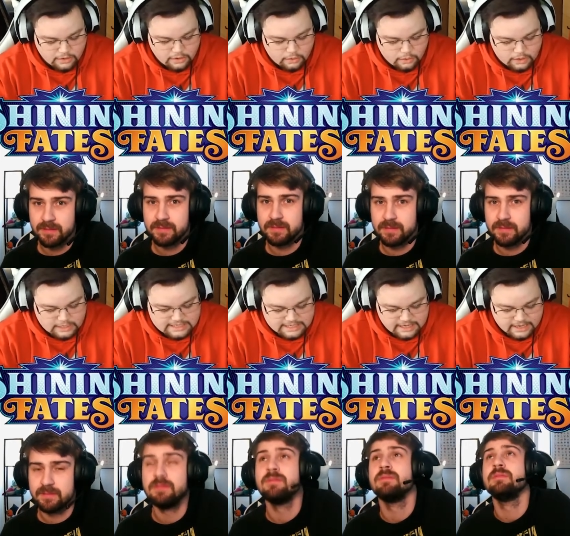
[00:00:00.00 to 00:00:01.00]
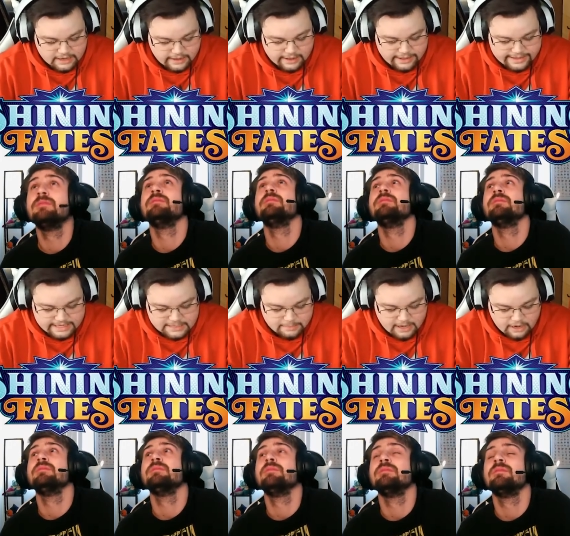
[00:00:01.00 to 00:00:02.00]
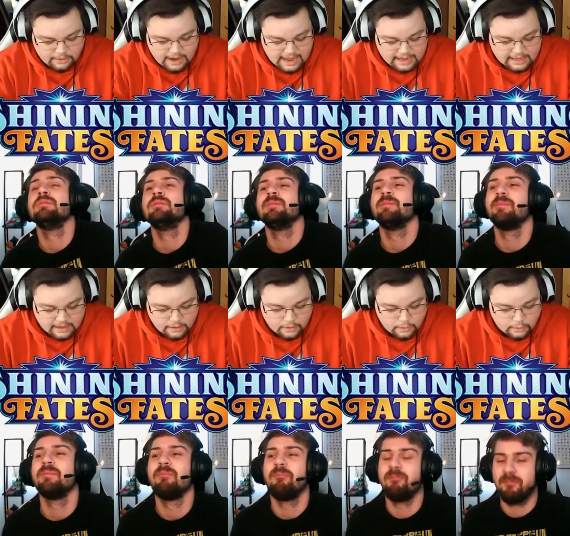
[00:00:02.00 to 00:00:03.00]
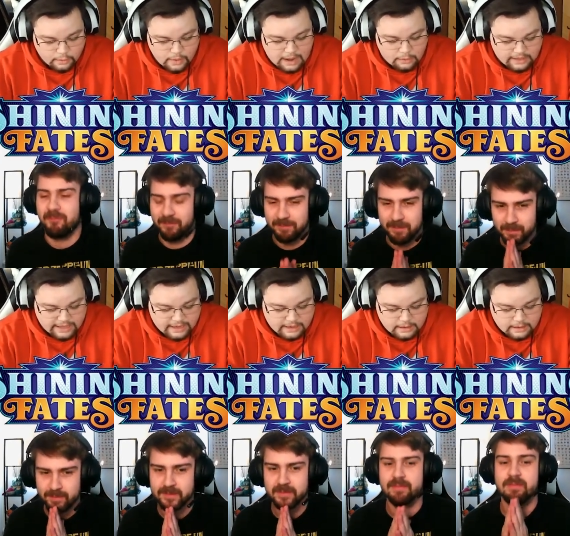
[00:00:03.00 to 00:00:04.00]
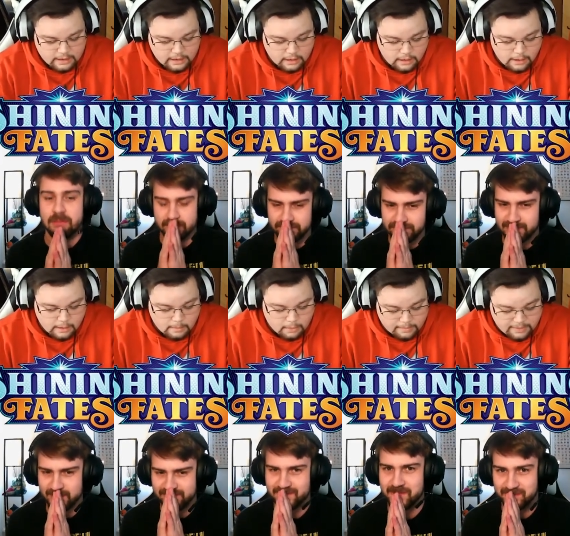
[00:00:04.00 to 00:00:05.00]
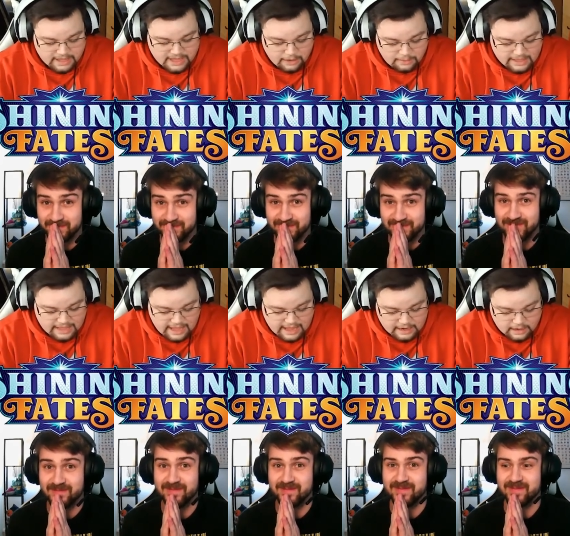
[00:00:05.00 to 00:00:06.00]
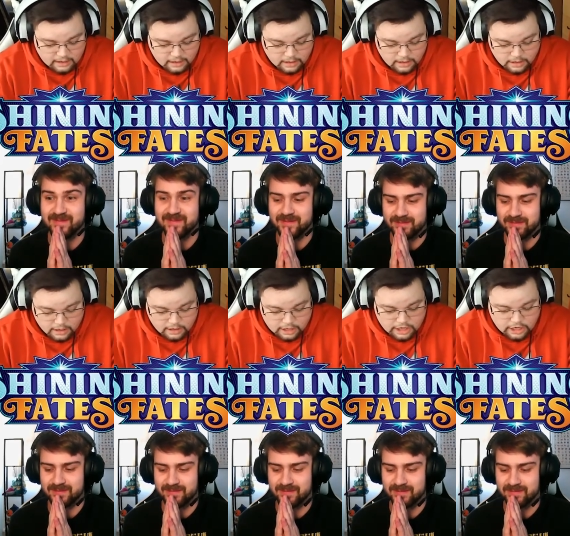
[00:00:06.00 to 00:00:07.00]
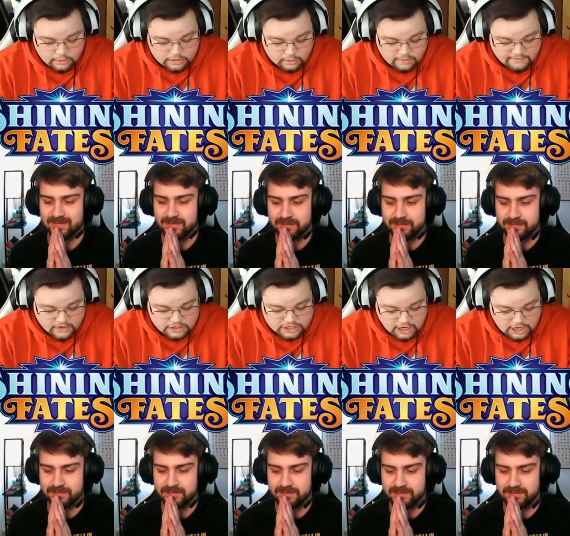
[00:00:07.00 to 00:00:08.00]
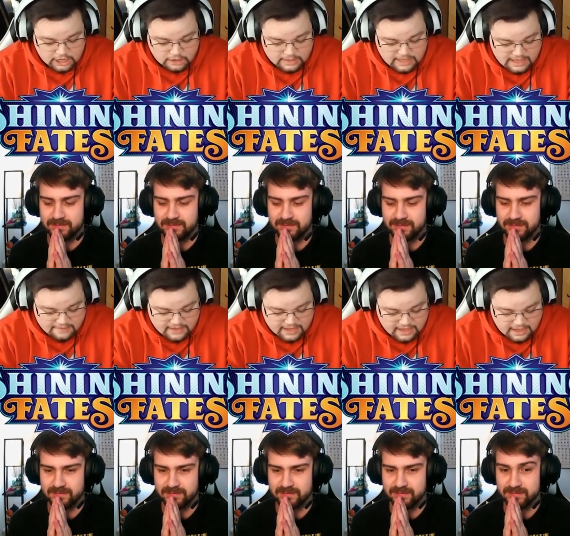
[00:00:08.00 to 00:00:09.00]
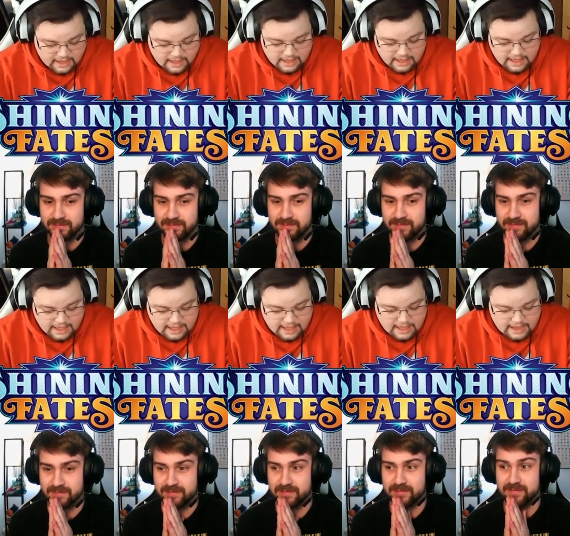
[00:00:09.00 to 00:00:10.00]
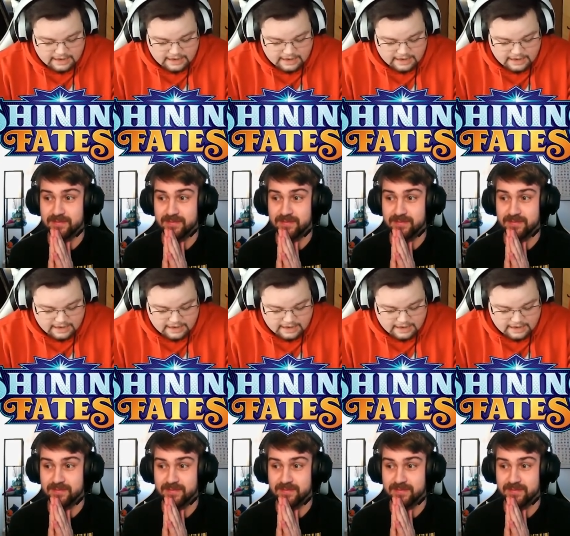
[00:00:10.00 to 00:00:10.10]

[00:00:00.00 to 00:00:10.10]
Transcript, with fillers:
Speaker 1: Horsey, Spinarak, Rowlet, Morpeko again. Gonna go with a reverse holo Eevee and a